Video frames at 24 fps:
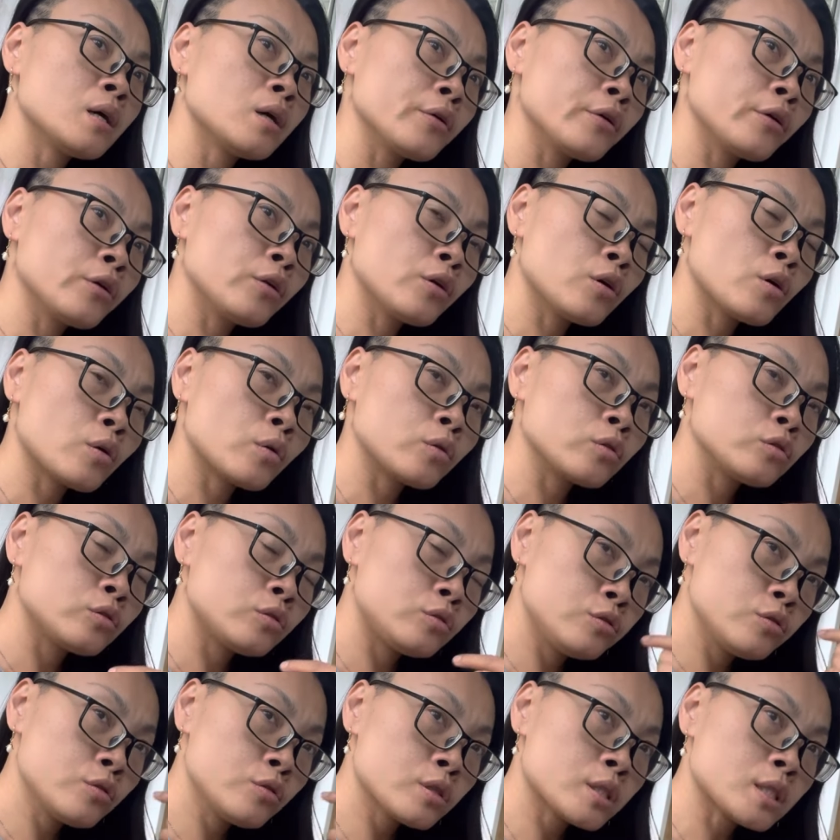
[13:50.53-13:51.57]
You know,
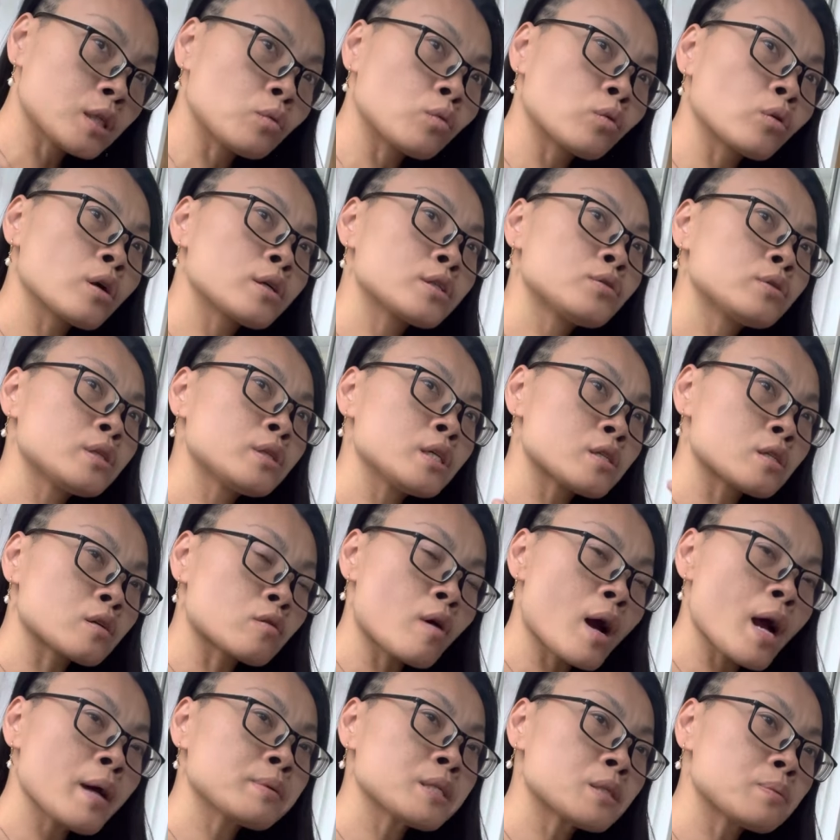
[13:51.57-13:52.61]
use the words to
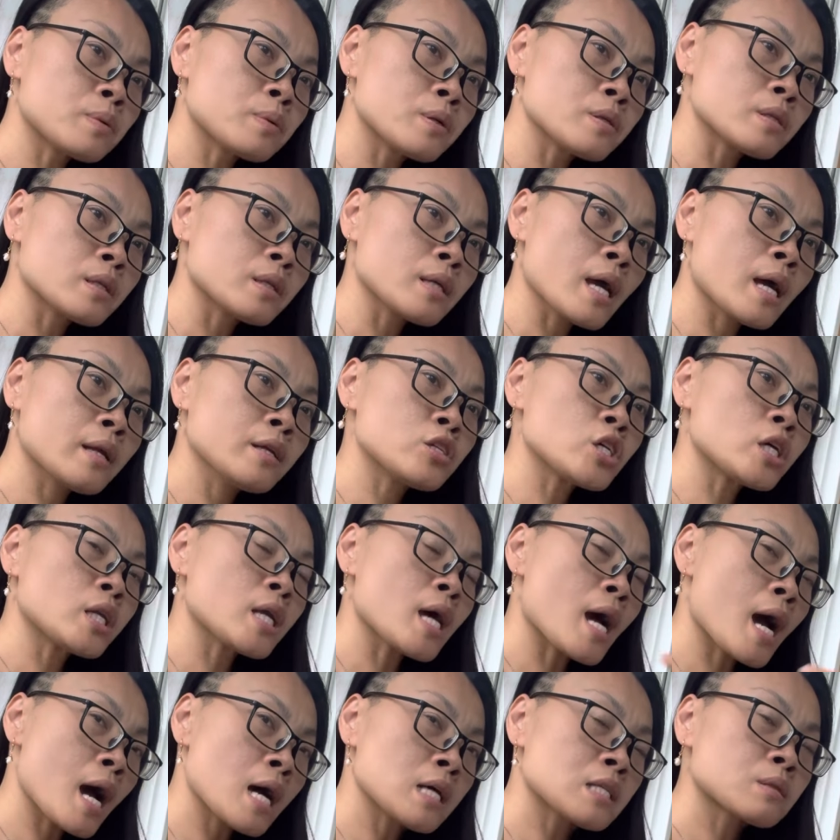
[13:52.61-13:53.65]
describe this person's energy and
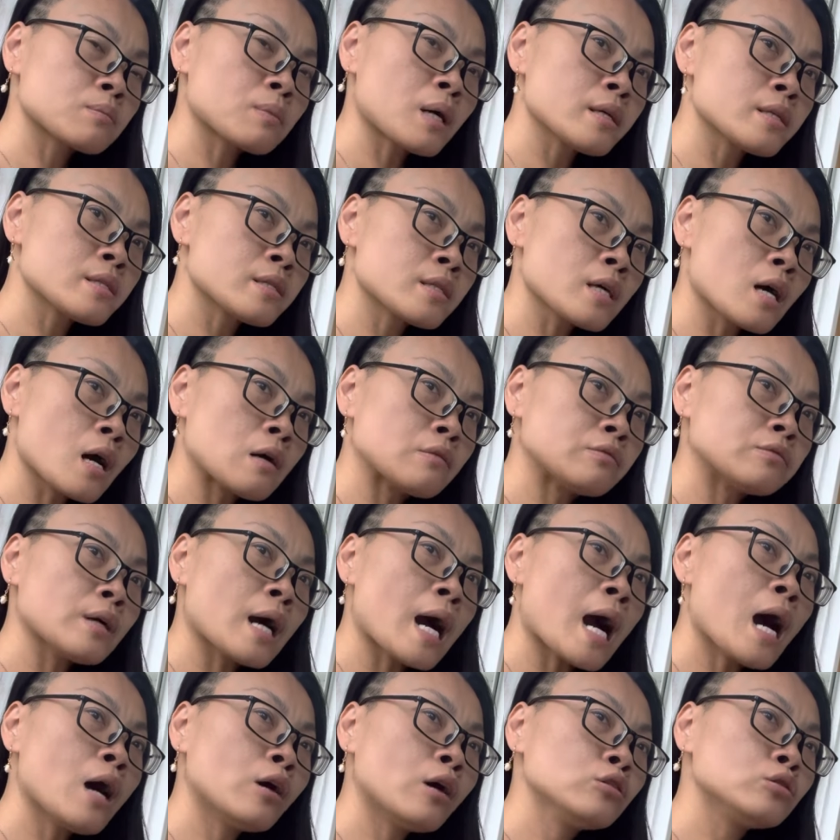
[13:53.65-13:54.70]
ask myself,
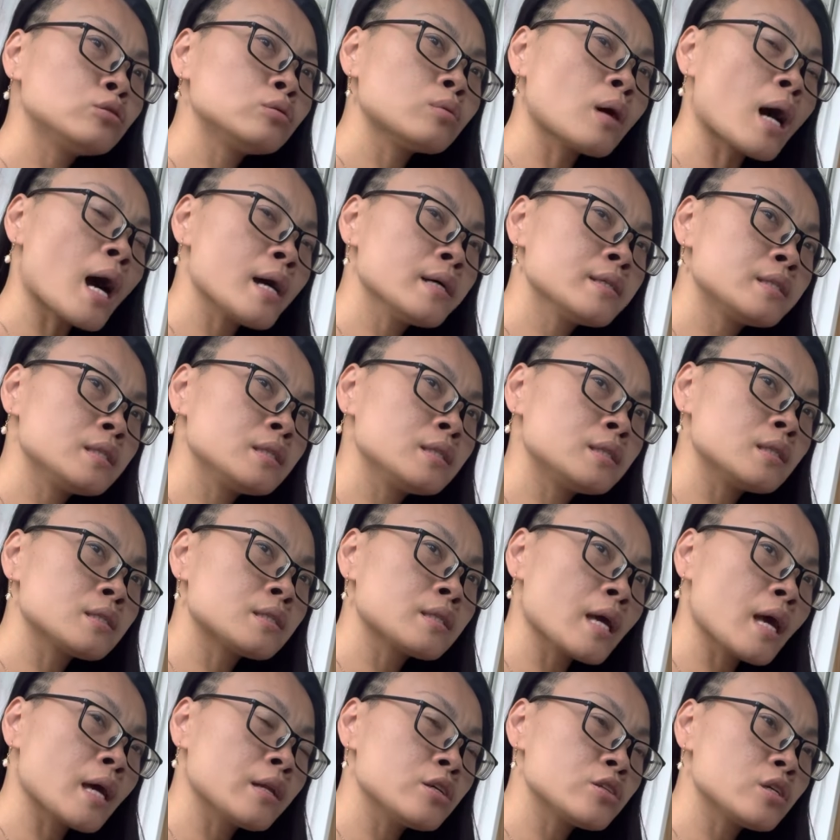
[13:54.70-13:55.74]
how do I see this
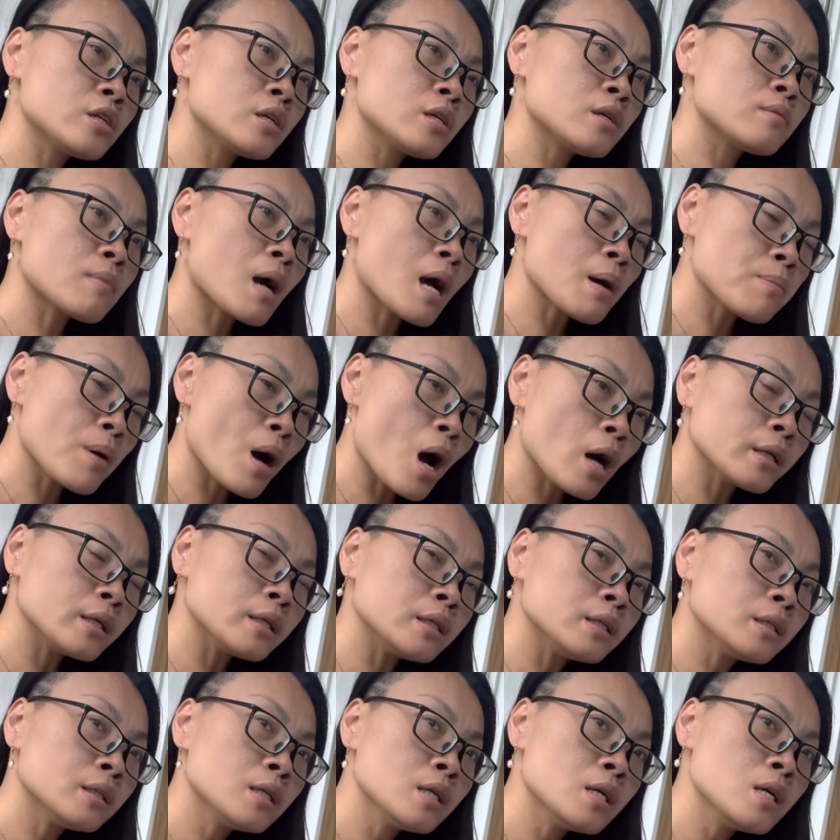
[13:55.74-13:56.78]
energy in my
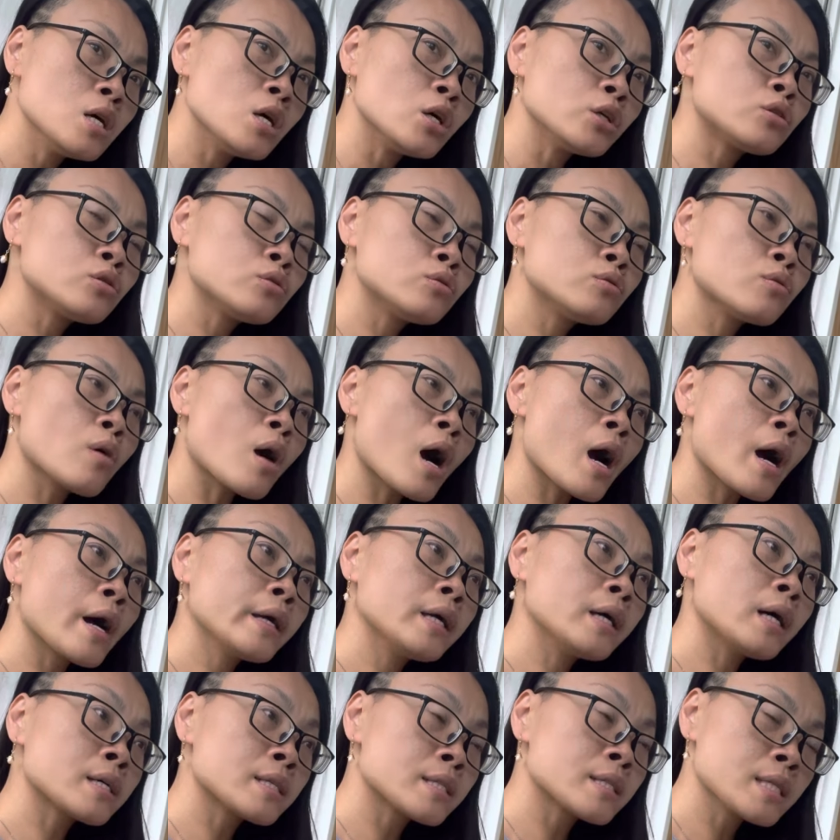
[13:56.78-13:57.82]
body? Do I
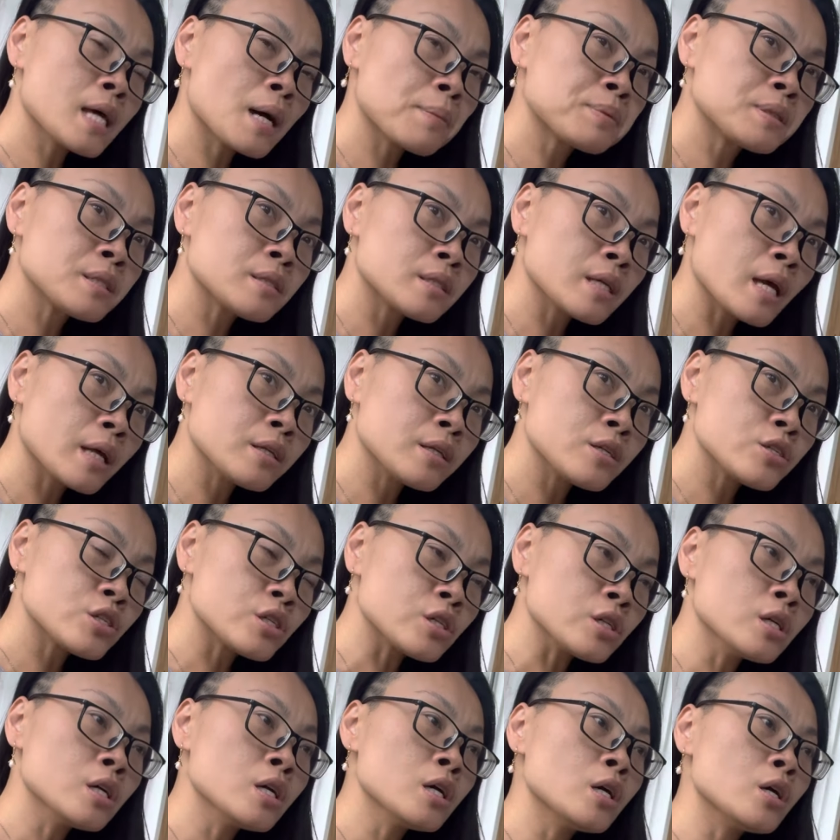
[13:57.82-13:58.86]
accept this
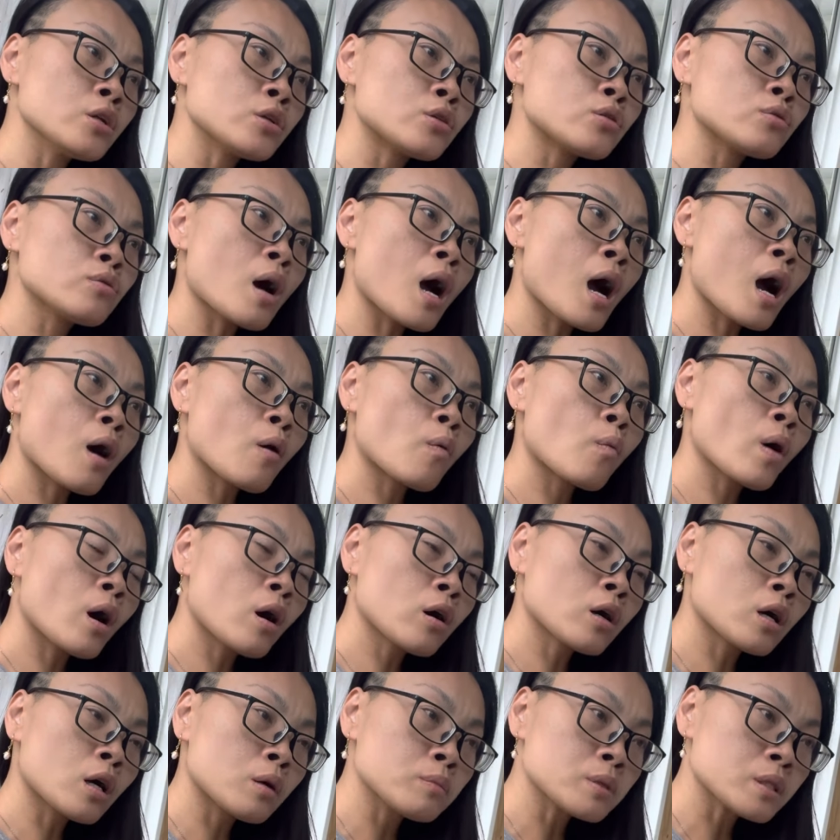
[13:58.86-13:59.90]
energy? Do I
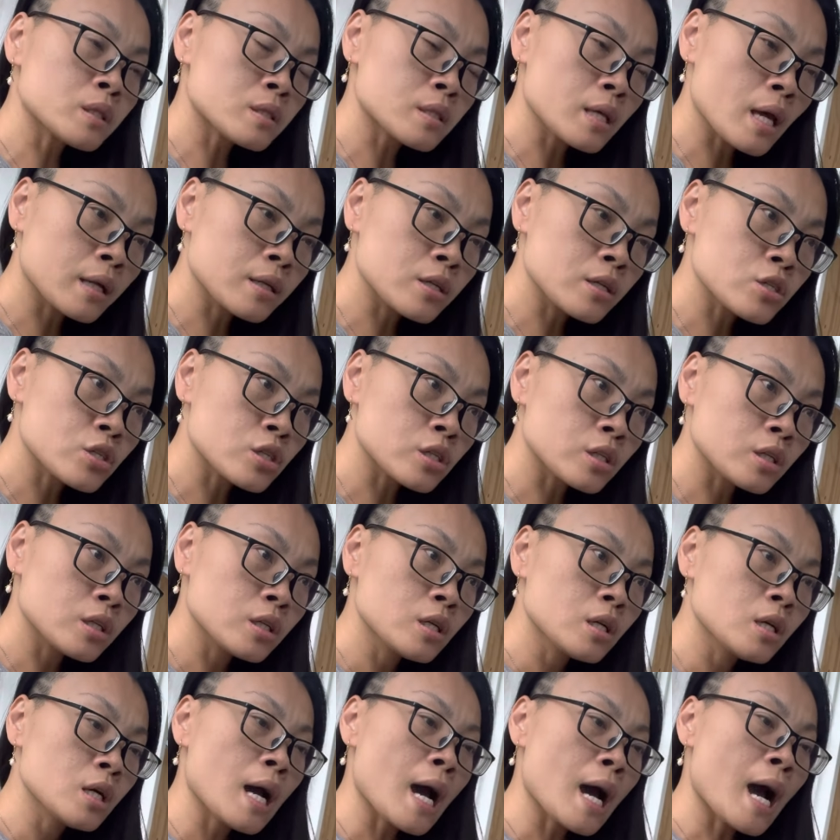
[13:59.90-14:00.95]
welcome this energy?
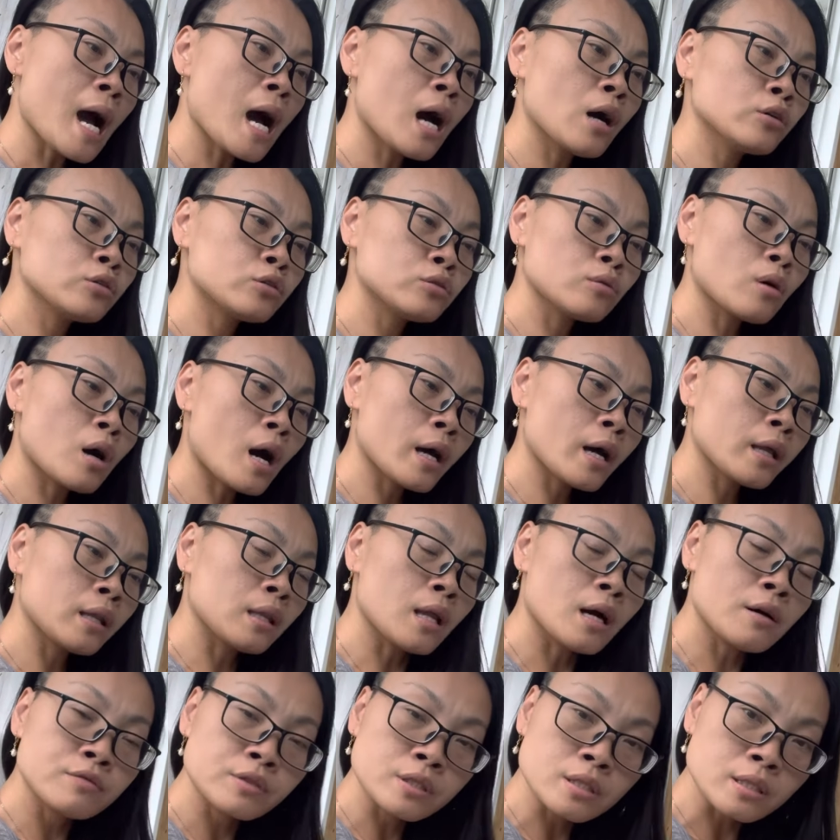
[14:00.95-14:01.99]
How do I
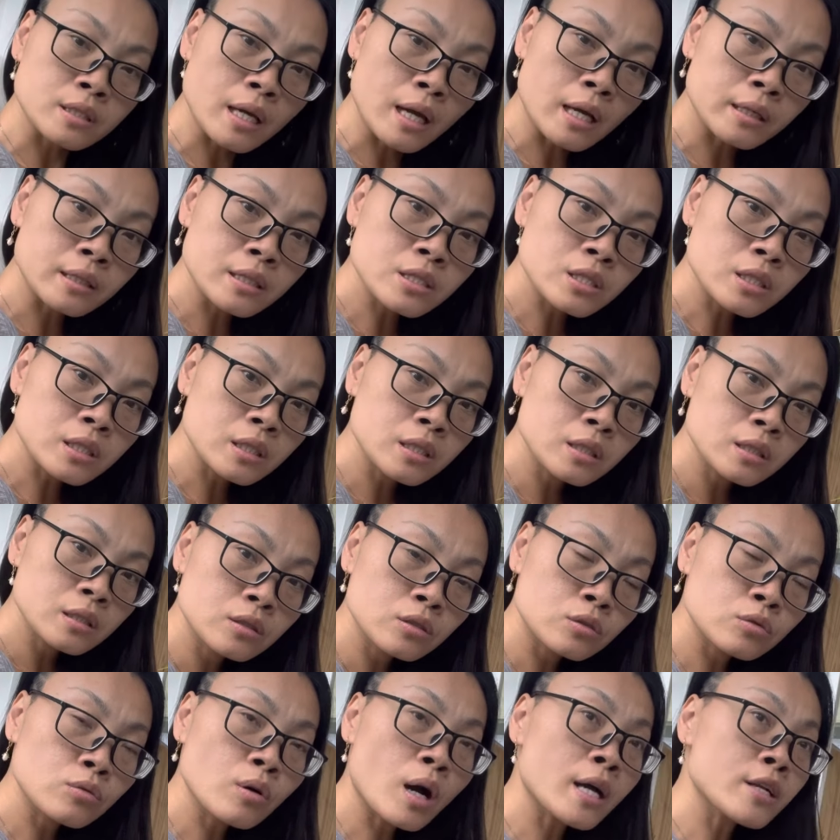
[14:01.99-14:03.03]
love this energy?
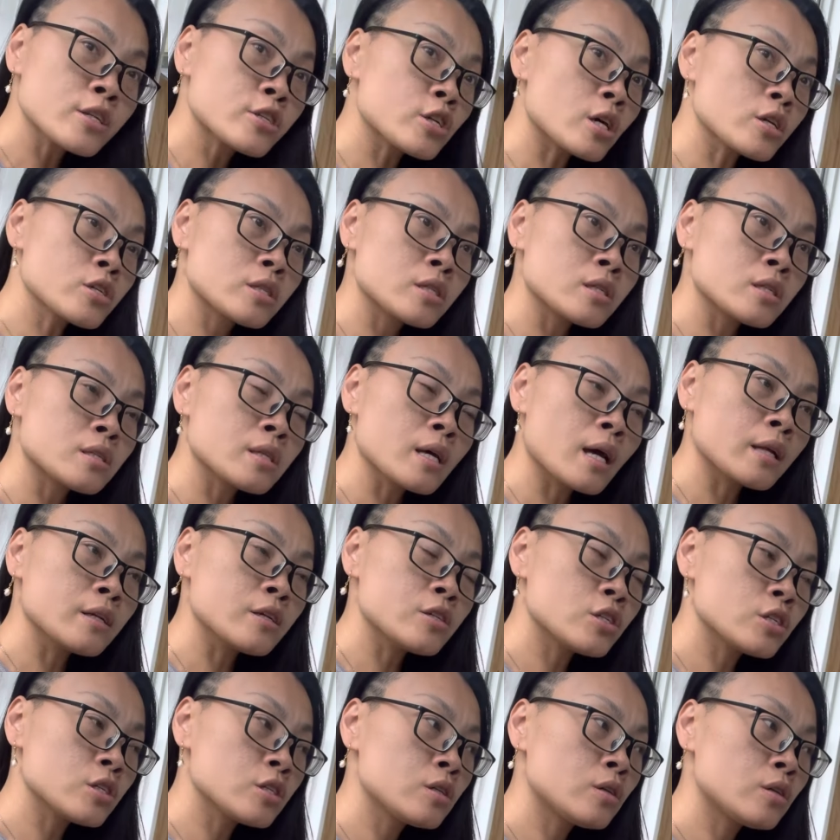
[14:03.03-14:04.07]
Do I judge this
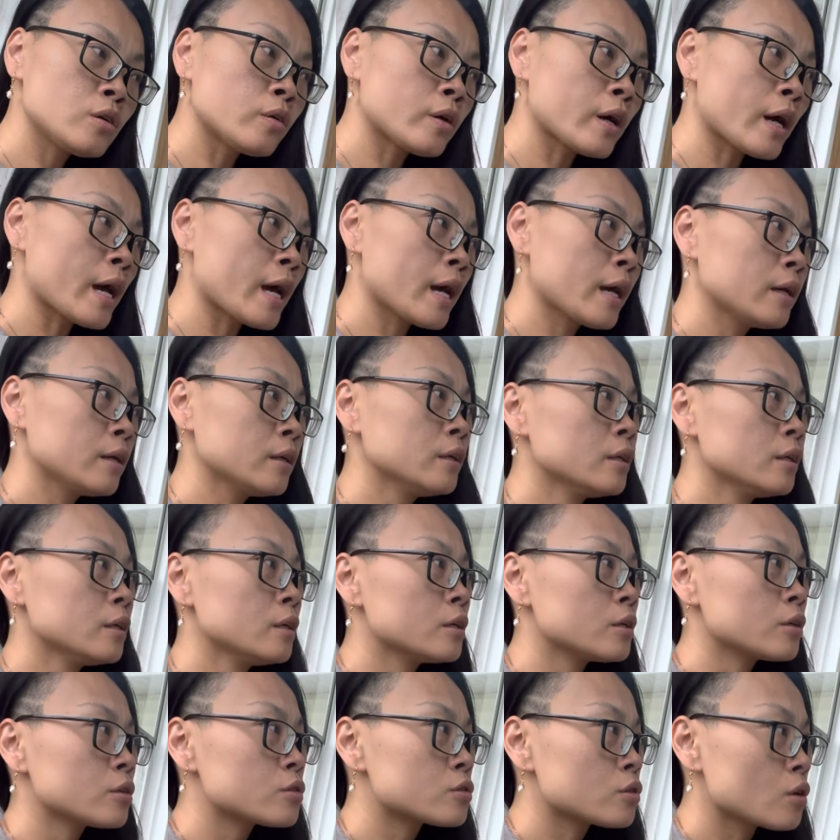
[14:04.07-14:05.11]
energy? Okay.
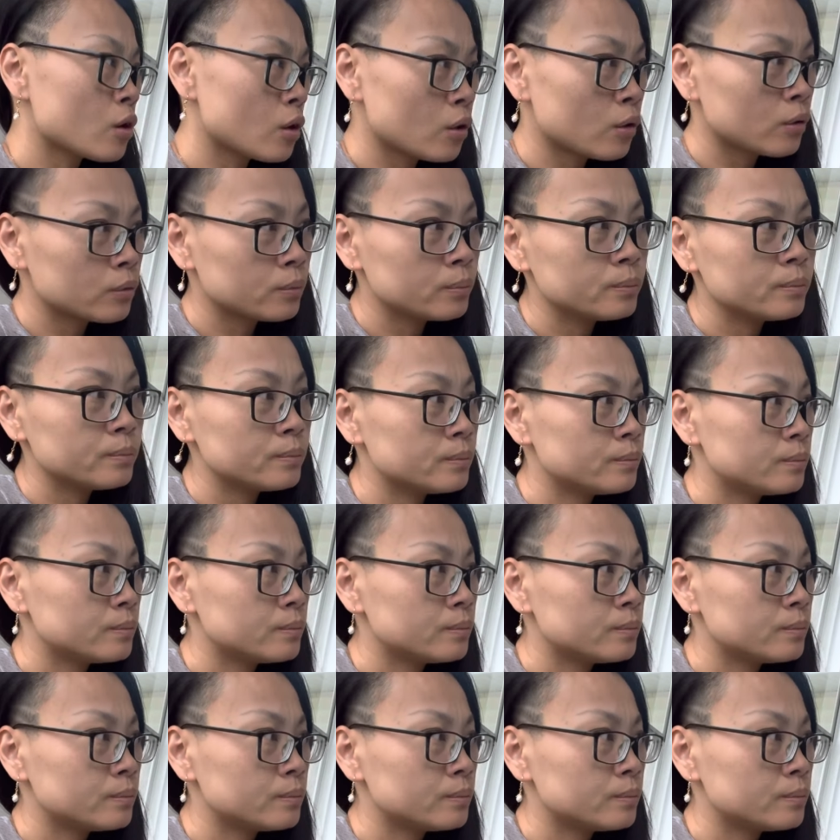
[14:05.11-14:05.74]
So,